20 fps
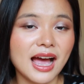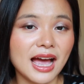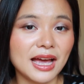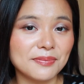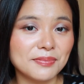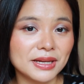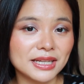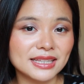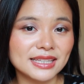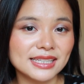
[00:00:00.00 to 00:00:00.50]

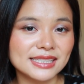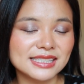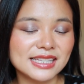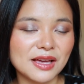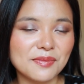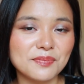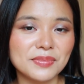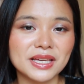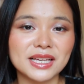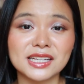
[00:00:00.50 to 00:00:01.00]
I picked this
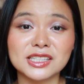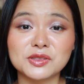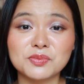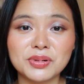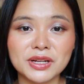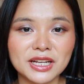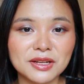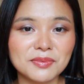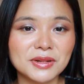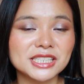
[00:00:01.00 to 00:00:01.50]
up because
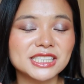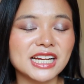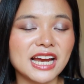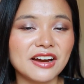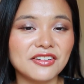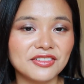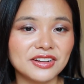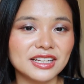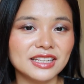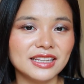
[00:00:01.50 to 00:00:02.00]
pretty much
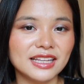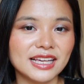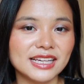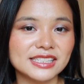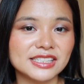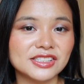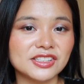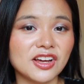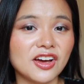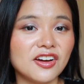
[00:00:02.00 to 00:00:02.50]
every
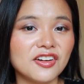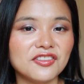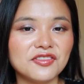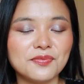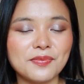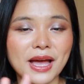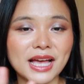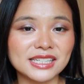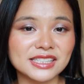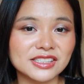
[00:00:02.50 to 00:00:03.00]
list
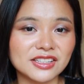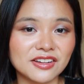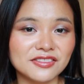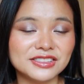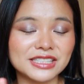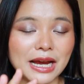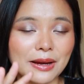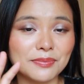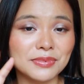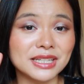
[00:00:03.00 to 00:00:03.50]
of best of
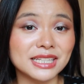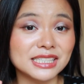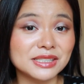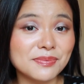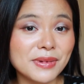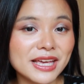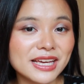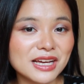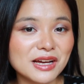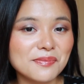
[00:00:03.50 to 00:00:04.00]
Japanese
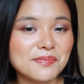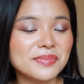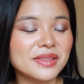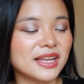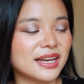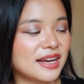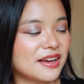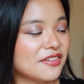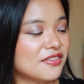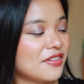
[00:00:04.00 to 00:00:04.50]
makeup
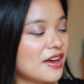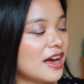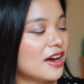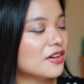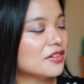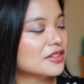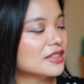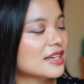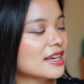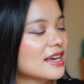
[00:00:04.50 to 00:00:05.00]
that I
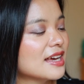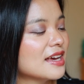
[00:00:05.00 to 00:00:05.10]
found